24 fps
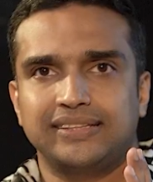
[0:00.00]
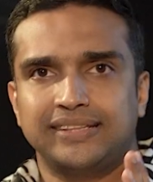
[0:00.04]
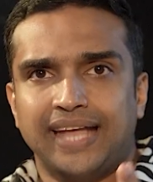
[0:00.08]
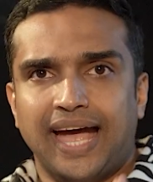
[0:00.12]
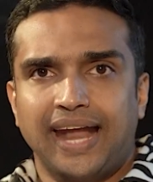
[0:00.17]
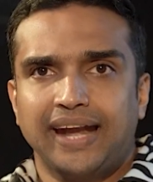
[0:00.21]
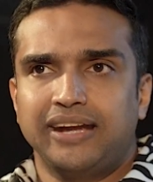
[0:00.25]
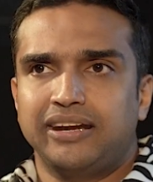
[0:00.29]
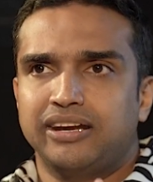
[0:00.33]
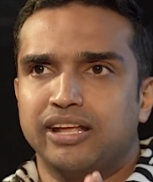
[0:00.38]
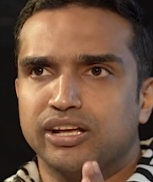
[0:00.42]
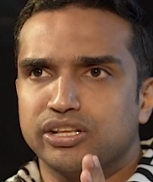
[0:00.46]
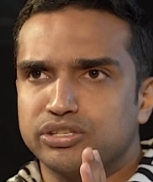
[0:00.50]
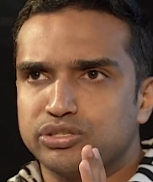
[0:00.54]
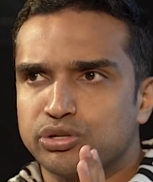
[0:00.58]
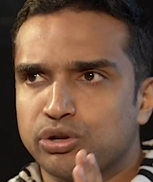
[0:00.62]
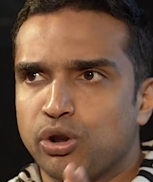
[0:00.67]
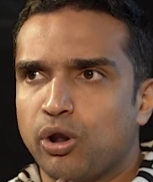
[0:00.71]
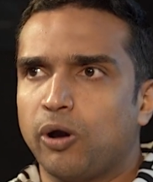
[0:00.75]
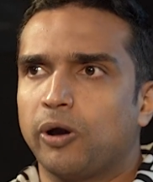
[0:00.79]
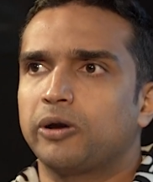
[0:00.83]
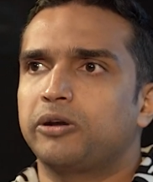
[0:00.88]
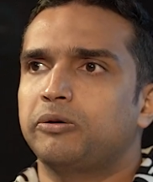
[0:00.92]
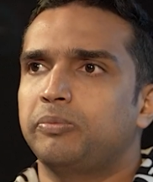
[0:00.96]
That does
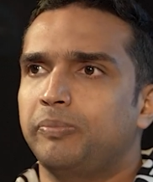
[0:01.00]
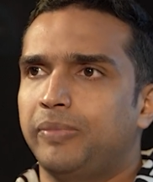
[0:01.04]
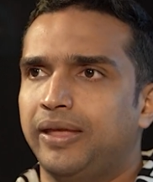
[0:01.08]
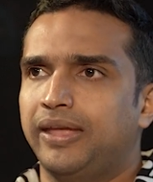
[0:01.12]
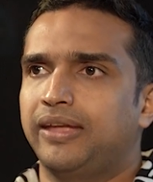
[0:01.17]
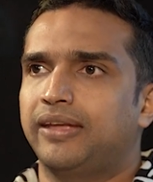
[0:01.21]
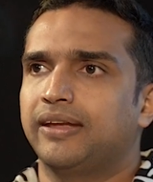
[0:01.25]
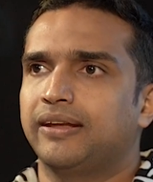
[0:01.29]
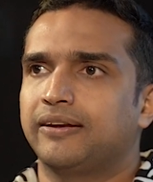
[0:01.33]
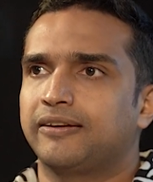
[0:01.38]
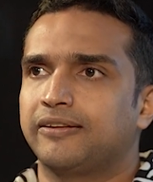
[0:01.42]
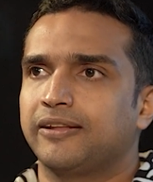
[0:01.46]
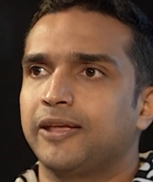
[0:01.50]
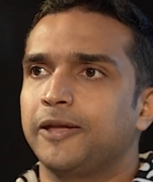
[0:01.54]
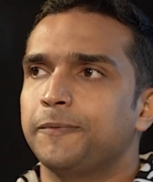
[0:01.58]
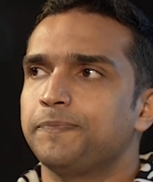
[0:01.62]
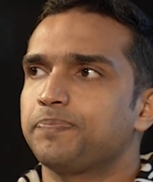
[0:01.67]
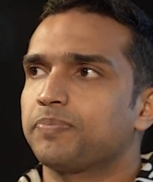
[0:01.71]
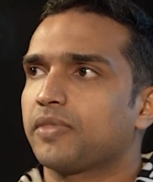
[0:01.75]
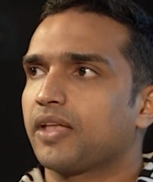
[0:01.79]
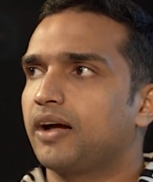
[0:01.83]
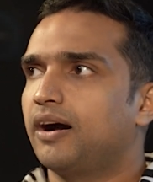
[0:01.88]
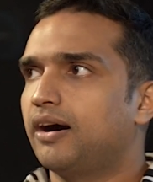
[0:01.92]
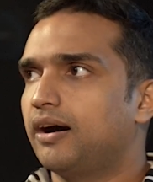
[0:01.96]
not make it
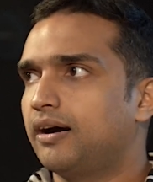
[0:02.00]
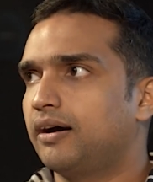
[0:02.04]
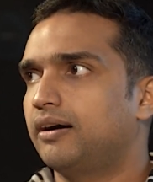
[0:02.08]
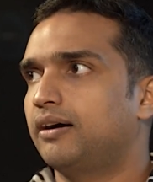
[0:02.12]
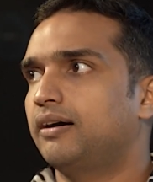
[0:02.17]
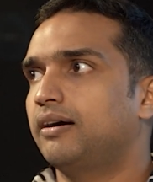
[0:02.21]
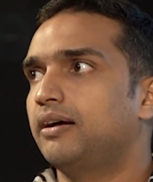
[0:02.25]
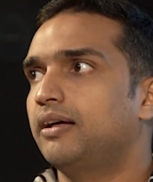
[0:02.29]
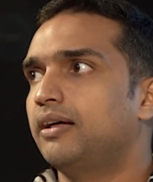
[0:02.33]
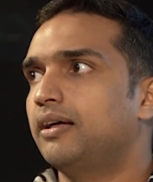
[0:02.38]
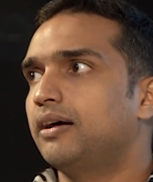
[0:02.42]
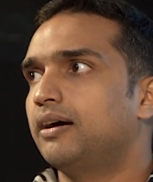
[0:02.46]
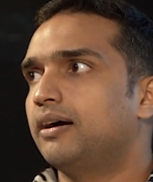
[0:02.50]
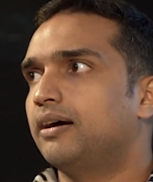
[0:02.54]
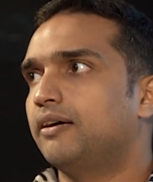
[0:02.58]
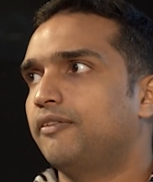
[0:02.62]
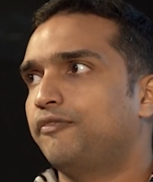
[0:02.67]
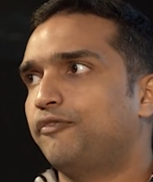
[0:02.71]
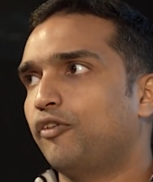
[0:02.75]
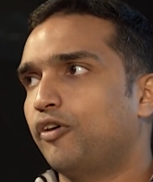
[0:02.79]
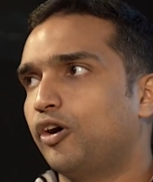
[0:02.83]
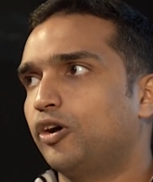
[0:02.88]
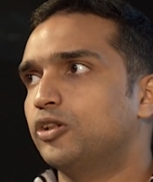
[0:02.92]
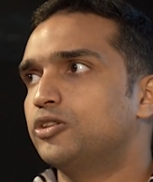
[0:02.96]
a
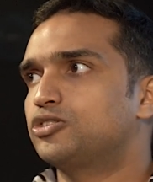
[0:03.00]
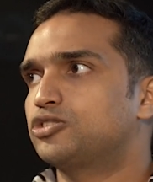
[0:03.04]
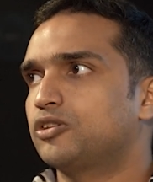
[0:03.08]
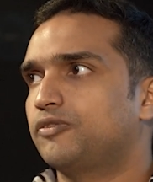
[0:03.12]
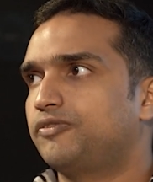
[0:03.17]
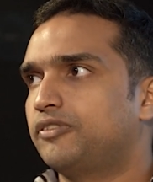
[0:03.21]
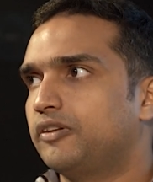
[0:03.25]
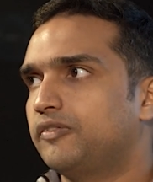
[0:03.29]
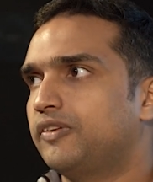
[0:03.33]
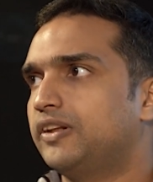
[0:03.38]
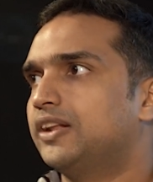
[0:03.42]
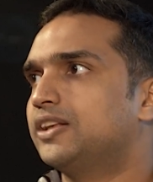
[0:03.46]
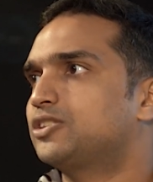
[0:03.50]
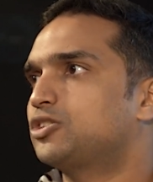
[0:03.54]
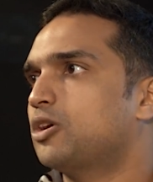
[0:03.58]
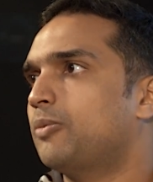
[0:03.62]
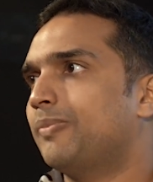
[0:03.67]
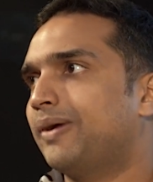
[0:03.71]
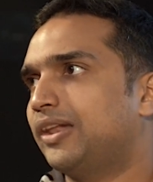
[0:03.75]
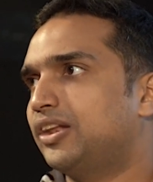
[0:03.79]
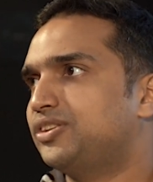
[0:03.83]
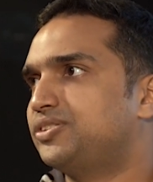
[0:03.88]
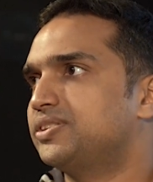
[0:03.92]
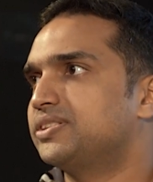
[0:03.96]
false, frivolous, or
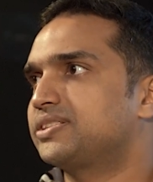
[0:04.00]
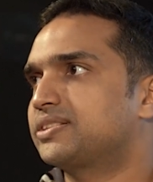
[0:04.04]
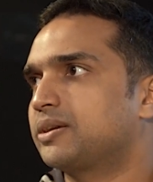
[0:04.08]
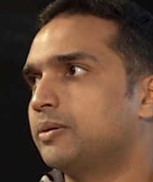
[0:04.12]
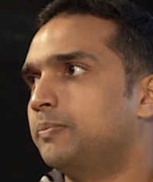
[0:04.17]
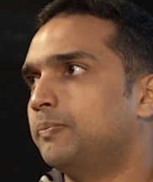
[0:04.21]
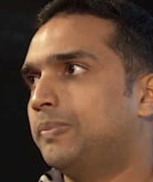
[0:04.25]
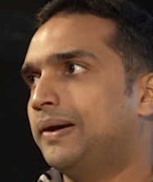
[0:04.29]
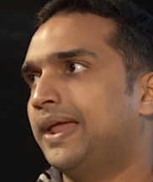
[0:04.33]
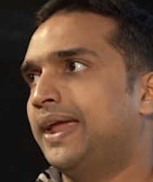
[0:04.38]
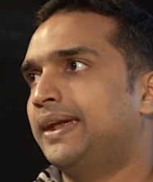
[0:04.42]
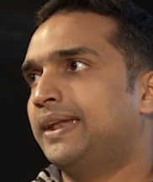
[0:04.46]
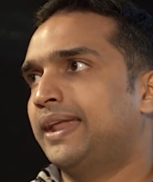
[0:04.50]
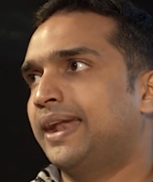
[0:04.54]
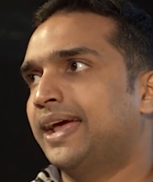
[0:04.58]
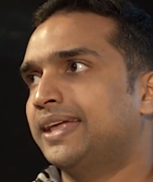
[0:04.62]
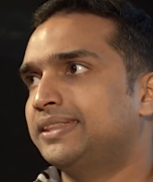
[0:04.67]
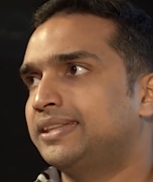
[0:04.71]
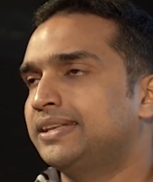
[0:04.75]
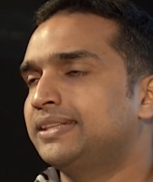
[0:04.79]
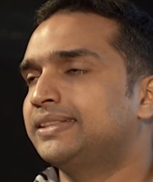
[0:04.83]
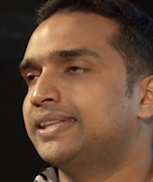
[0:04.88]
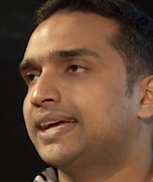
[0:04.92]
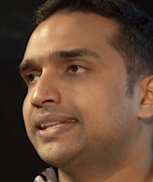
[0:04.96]
malicious complaint. And I
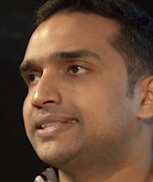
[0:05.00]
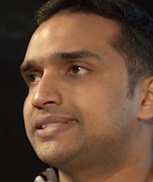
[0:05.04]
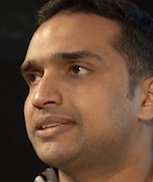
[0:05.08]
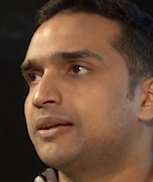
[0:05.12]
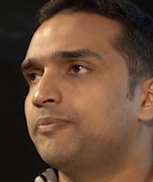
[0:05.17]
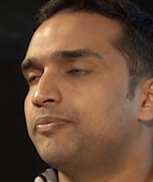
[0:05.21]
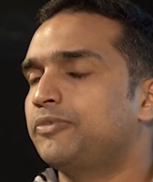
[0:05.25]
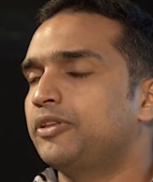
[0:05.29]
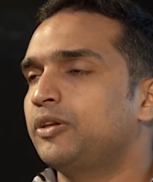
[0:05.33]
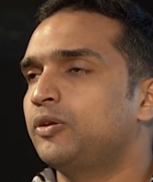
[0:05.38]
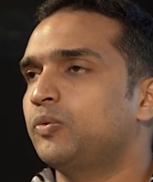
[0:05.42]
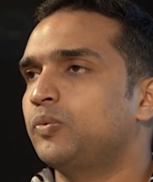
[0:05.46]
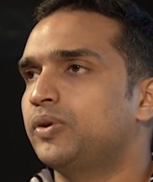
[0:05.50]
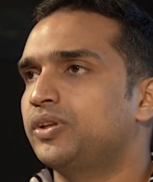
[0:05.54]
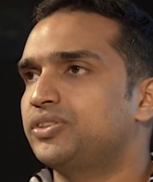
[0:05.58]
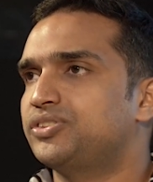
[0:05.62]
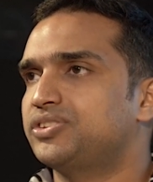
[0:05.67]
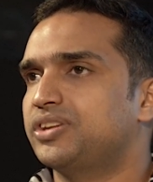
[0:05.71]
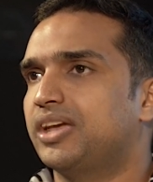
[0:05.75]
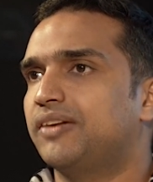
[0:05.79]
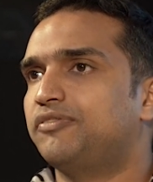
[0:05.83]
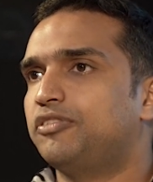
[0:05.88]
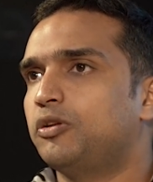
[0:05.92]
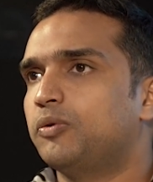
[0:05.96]
think that's something
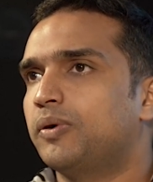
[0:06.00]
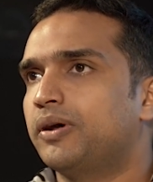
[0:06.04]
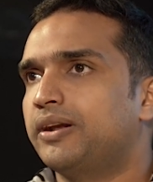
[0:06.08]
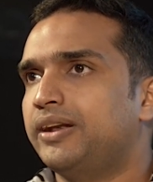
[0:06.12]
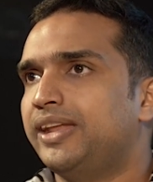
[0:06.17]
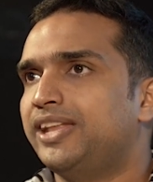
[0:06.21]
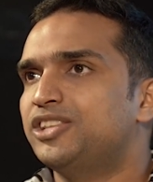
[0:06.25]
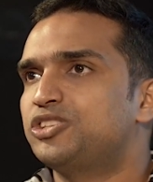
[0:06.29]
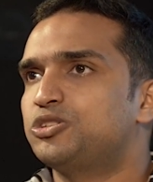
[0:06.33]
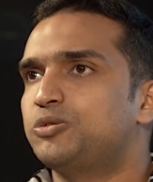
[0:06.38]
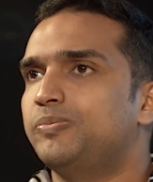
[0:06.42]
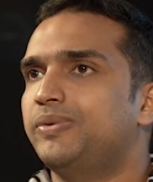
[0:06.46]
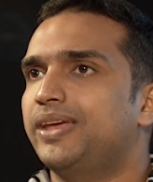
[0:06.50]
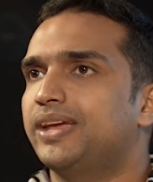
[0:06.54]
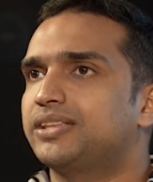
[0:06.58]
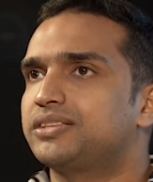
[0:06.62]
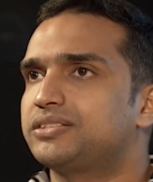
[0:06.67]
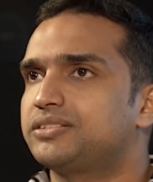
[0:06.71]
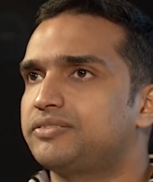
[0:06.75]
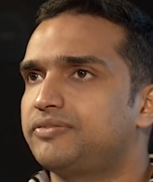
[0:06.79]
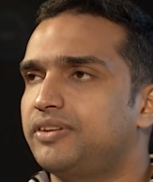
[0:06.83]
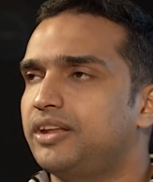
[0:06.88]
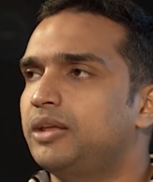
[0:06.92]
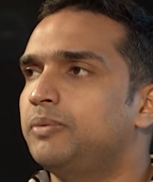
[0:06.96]
which everyone needs to be
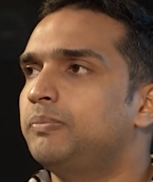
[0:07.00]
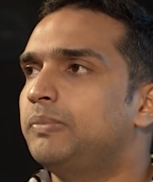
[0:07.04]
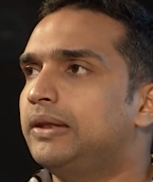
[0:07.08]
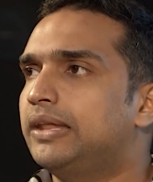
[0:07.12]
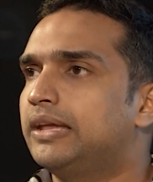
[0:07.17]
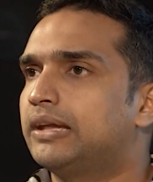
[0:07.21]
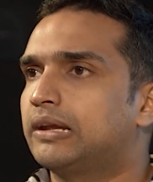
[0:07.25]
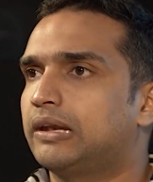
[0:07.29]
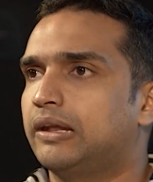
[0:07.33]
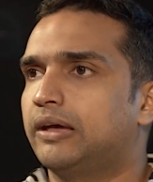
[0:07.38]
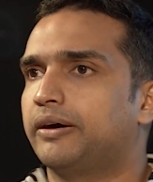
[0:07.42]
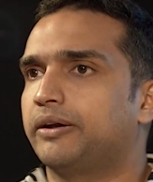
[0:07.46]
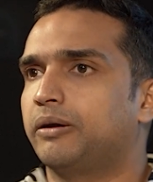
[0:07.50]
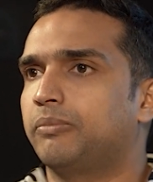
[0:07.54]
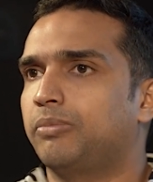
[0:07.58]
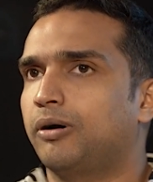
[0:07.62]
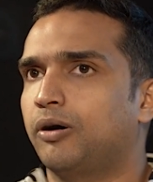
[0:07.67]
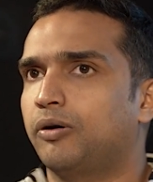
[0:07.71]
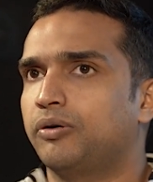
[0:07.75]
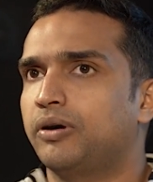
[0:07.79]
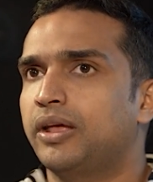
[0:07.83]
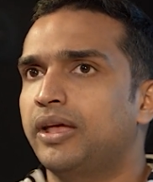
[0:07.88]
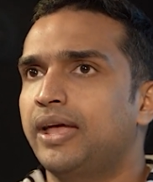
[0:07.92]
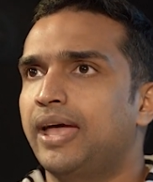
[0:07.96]
extremely clear
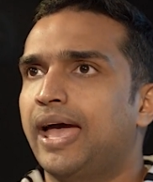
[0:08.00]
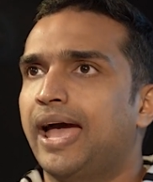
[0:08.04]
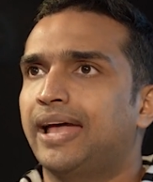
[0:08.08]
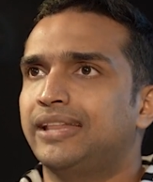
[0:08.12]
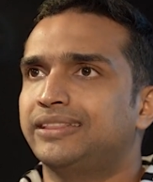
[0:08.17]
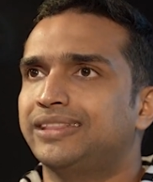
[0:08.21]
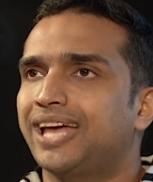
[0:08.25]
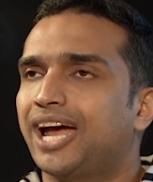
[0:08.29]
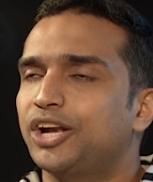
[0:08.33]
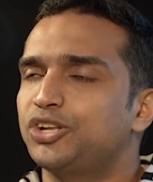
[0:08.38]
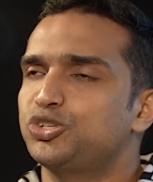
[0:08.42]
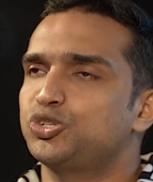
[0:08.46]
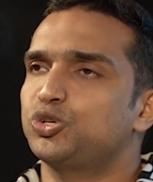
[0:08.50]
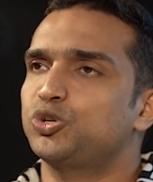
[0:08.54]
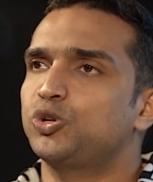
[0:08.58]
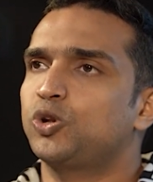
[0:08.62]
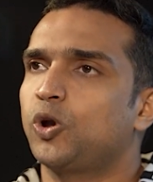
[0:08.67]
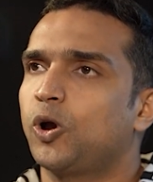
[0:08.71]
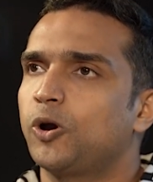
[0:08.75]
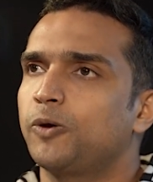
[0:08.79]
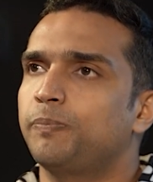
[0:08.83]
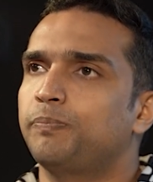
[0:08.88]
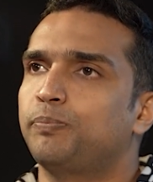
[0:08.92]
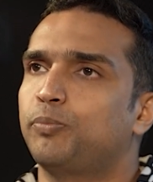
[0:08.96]
about, and that should
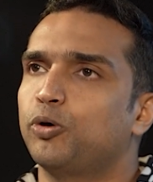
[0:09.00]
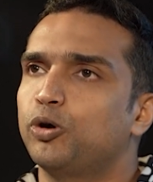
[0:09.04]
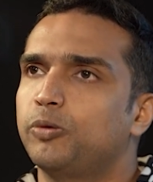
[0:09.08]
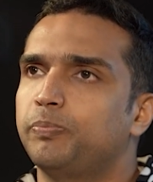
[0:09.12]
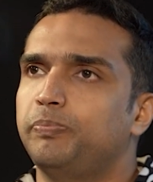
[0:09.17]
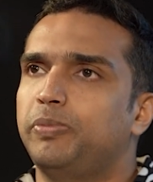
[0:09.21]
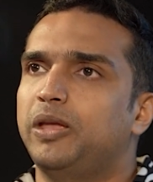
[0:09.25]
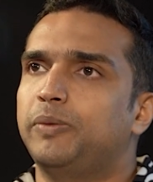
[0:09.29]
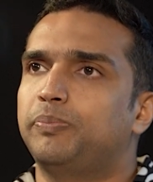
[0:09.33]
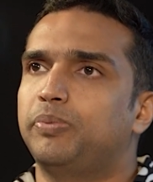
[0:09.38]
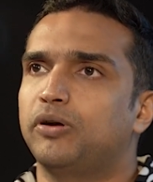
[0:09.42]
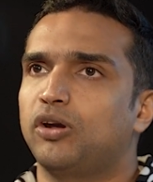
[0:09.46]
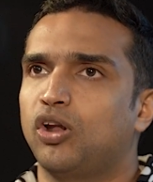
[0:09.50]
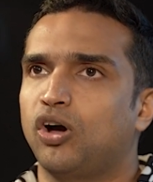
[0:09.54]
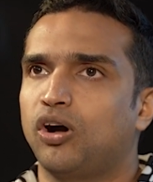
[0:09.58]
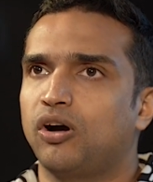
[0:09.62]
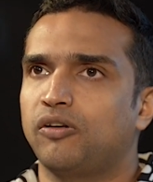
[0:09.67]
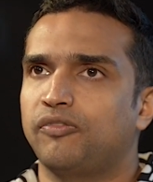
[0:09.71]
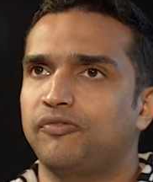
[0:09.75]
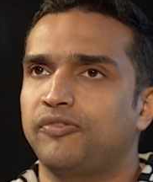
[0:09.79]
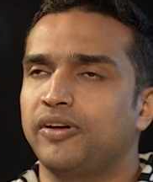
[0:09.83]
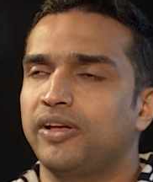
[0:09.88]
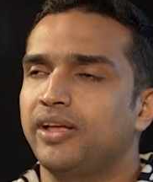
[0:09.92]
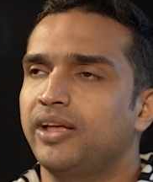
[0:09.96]
not put people
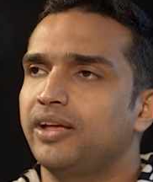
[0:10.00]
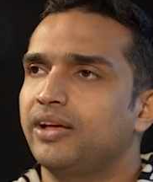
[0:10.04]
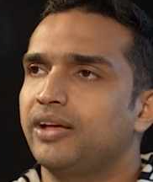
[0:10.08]
off